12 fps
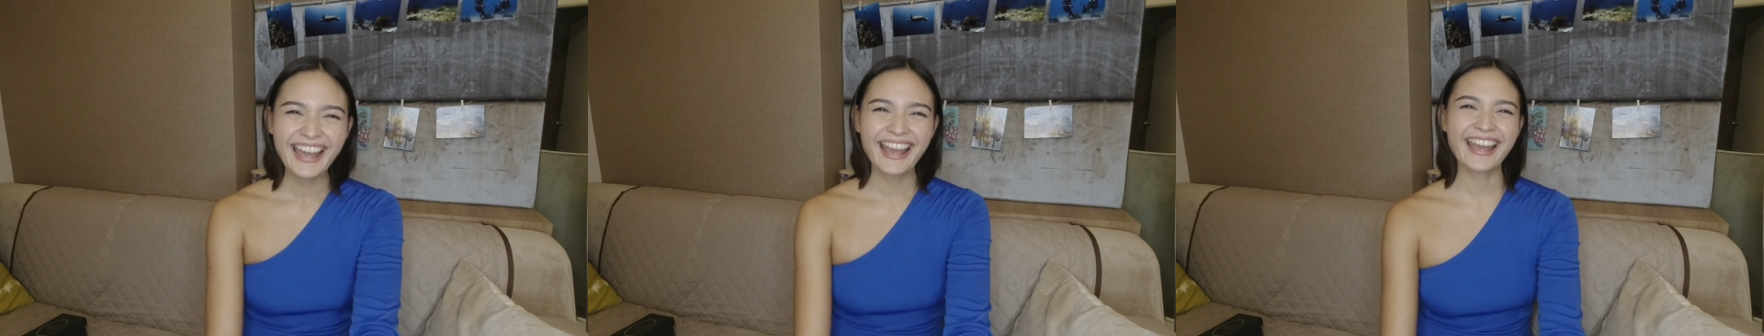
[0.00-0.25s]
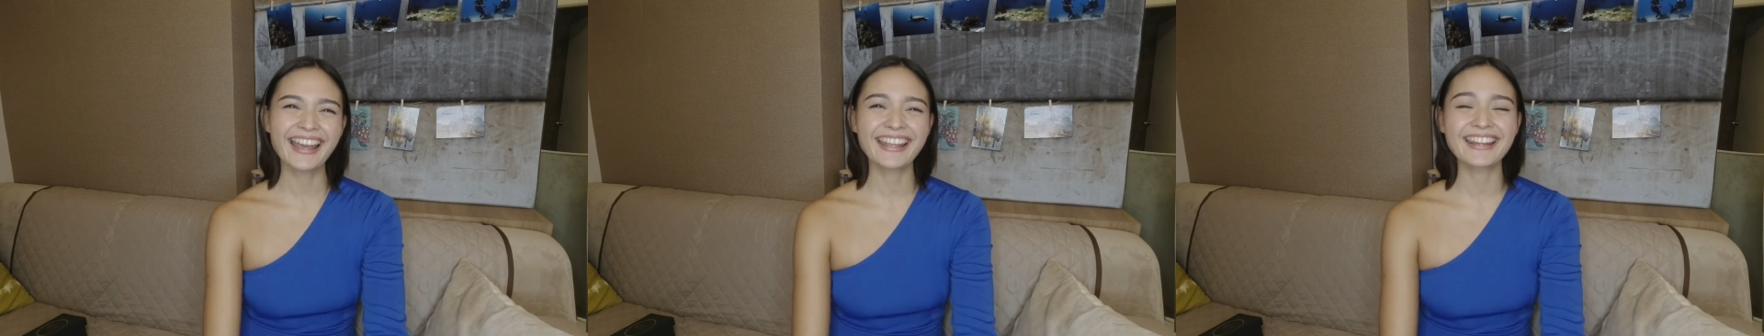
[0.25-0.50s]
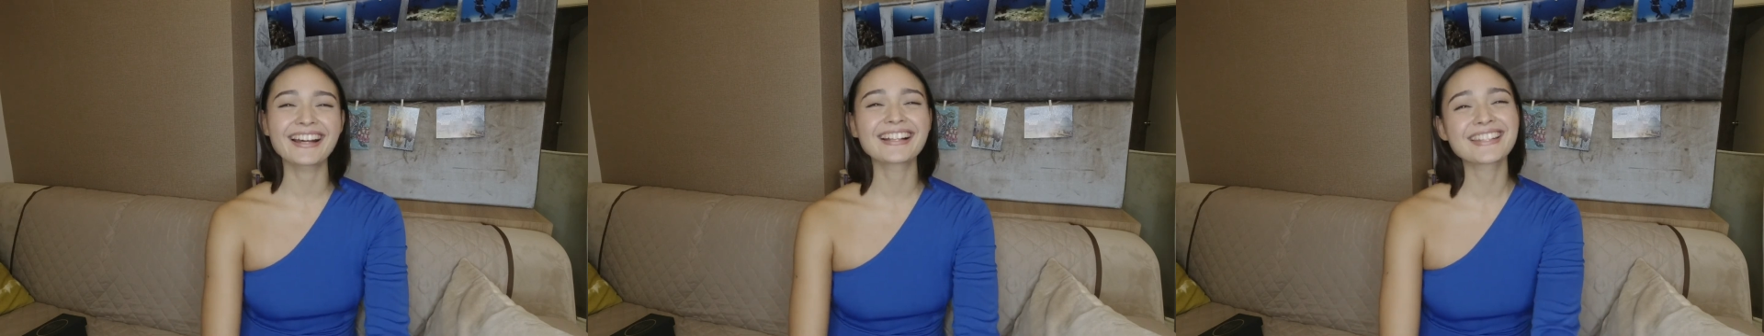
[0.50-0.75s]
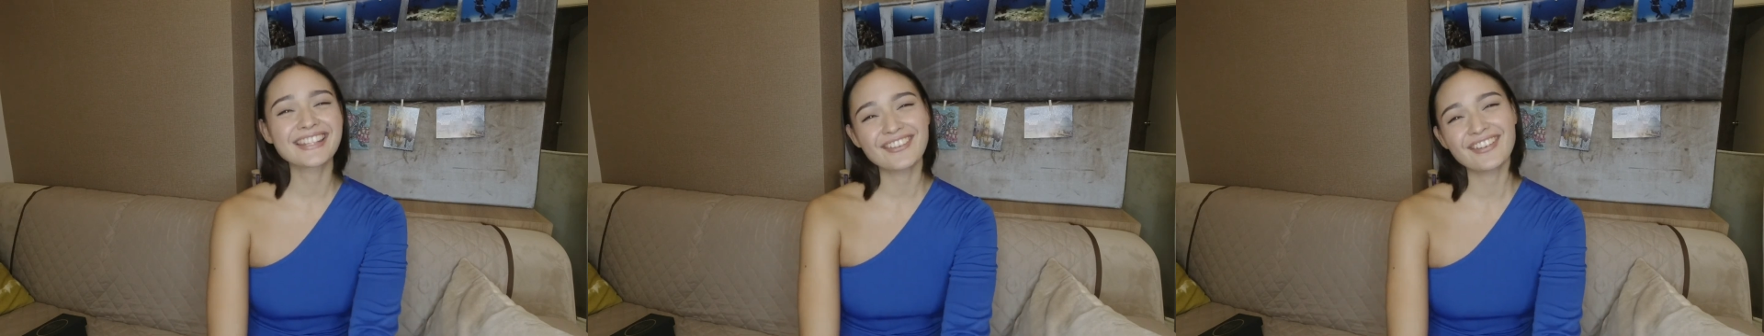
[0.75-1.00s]
And
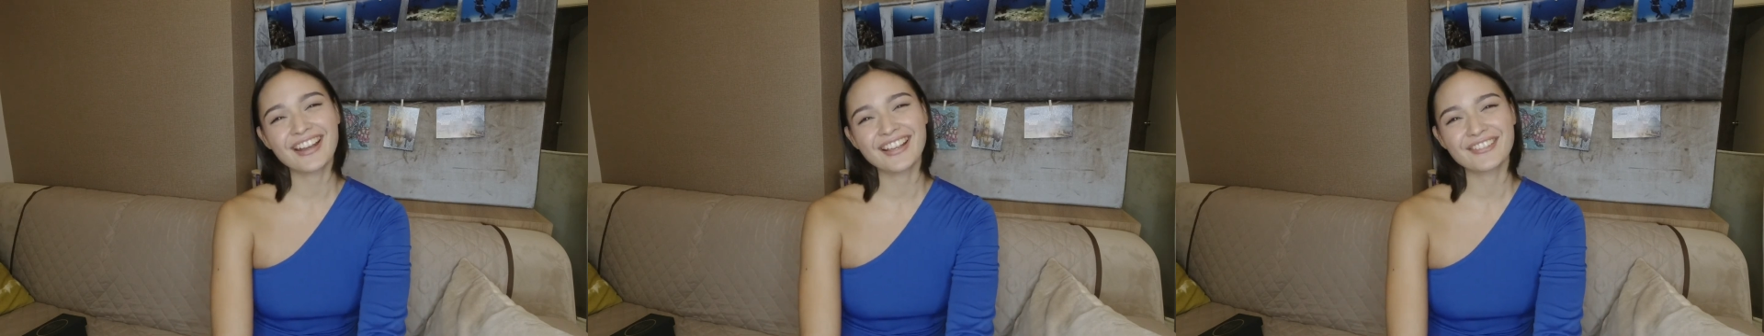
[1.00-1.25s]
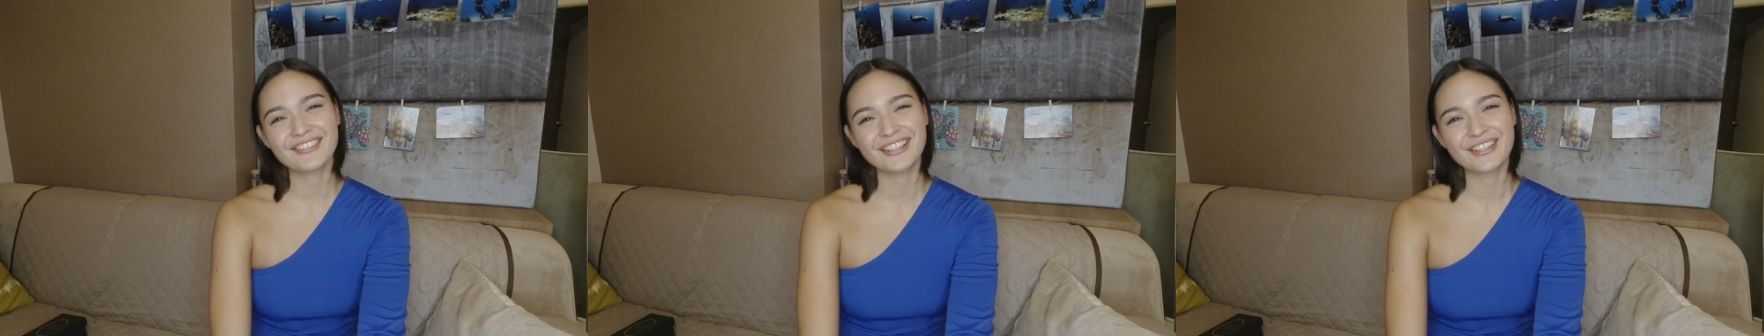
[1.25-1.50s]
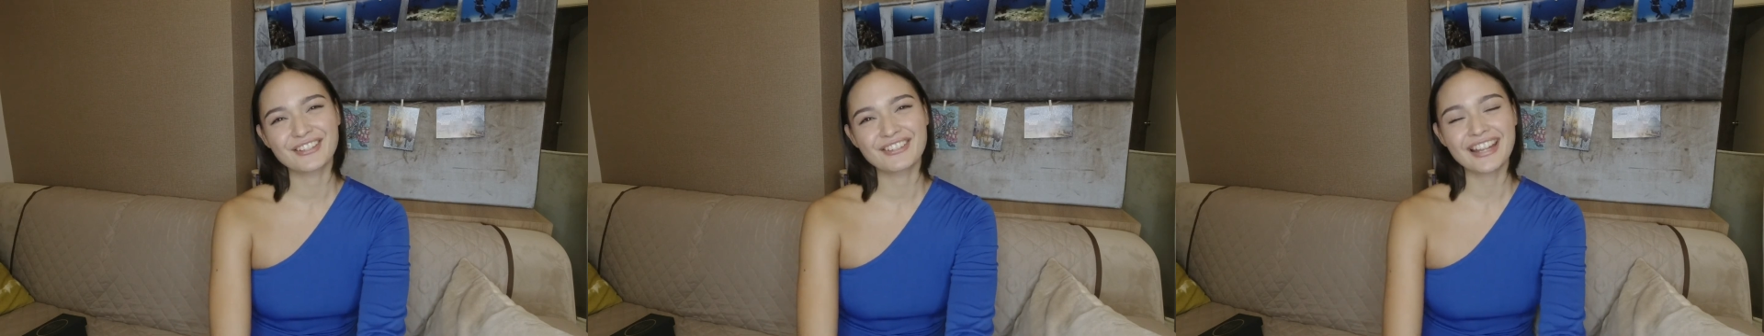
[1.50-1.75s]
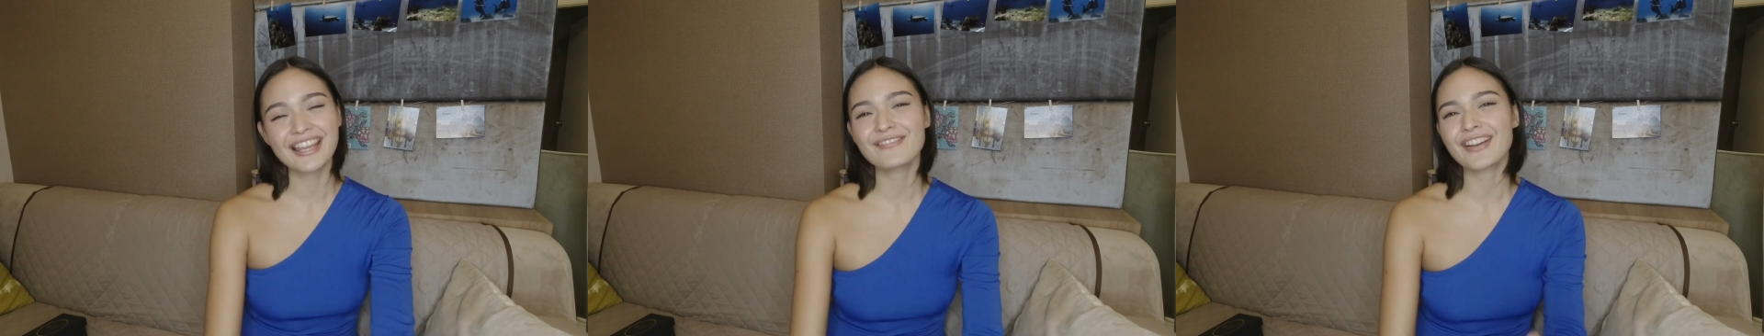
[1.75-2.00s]
I'll see you guys real
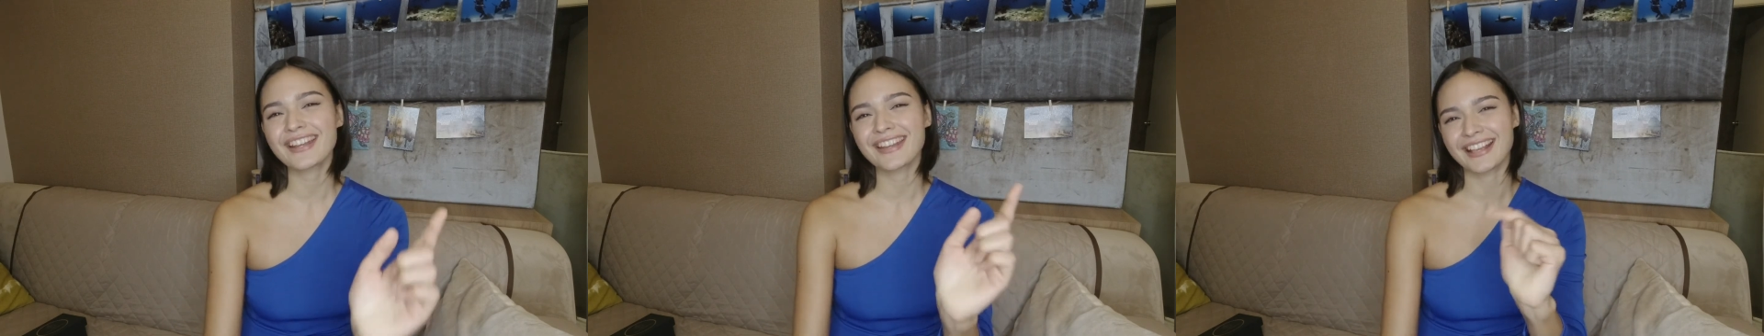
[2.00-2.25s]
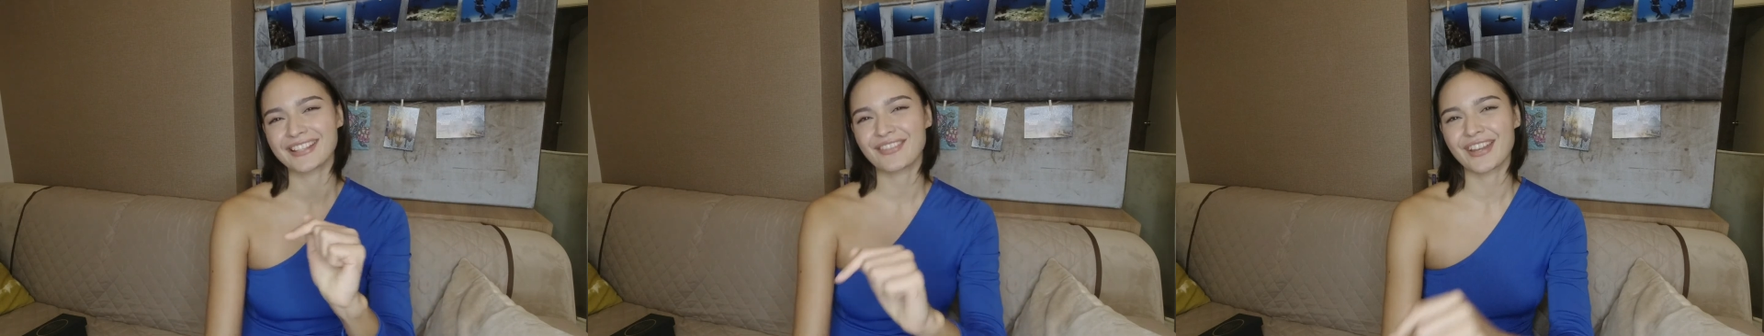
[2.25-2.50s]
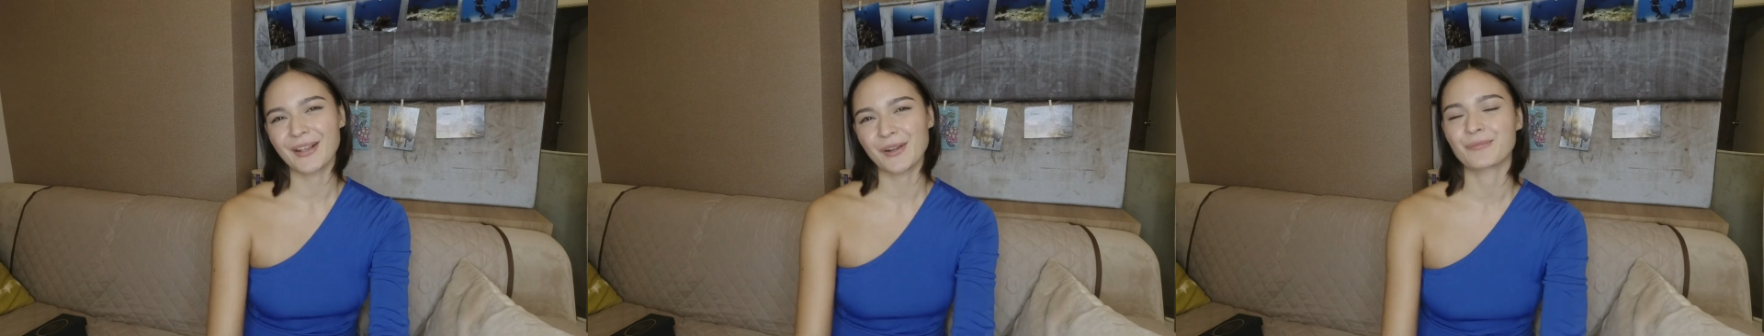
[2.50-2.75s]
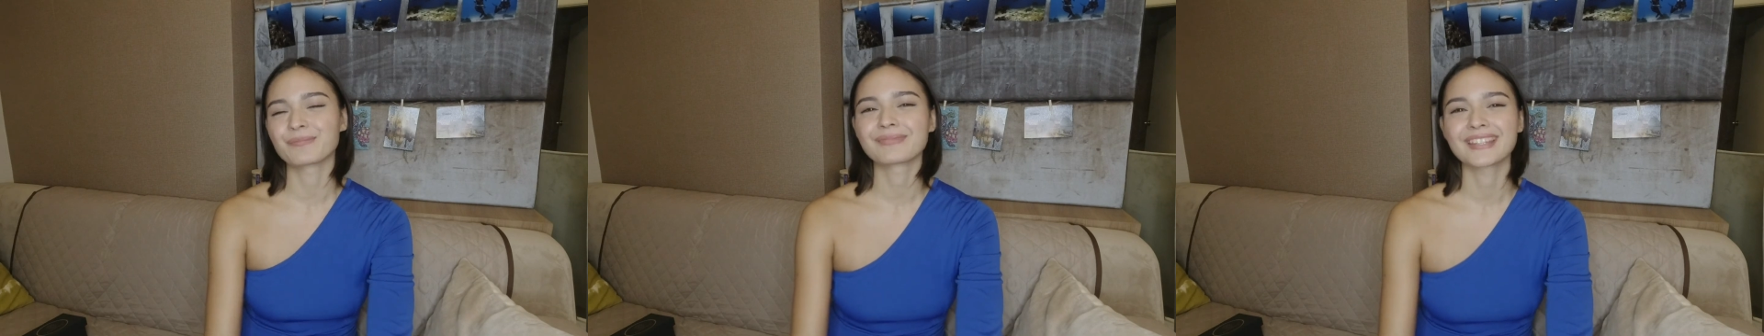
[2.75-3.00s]
soon in my next video.
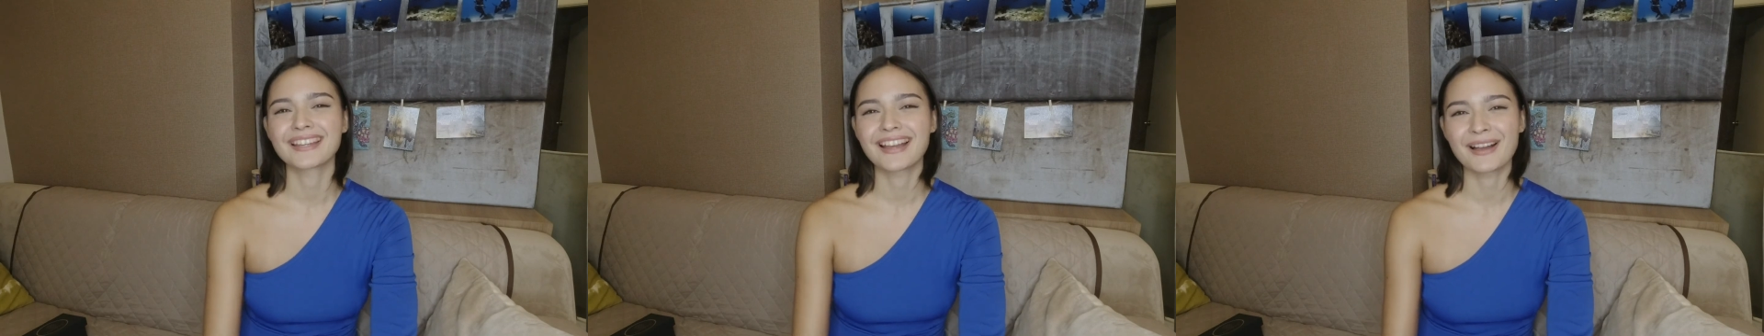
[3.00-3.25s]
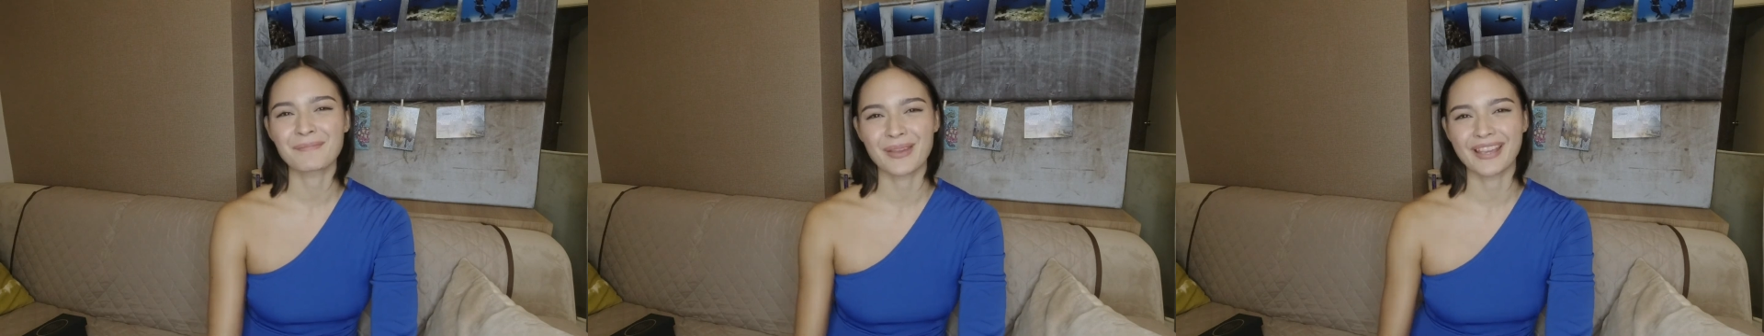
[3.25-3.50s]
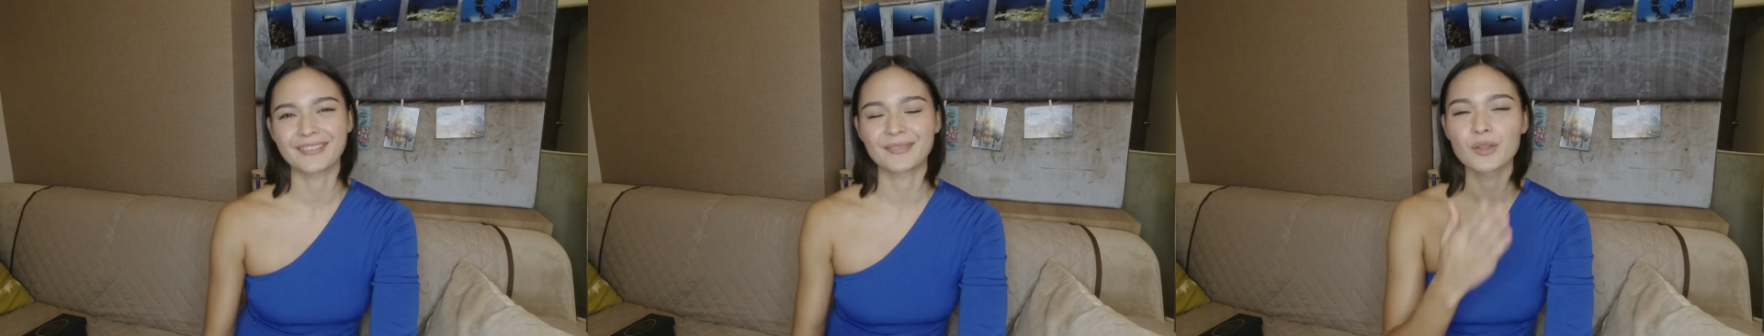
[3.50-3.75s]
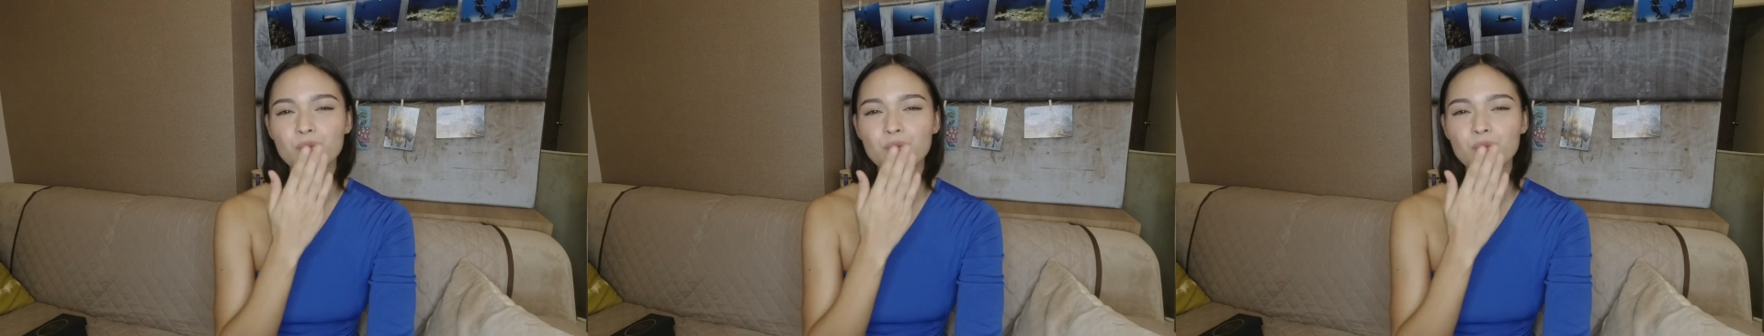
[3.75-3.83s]
Amelinckx.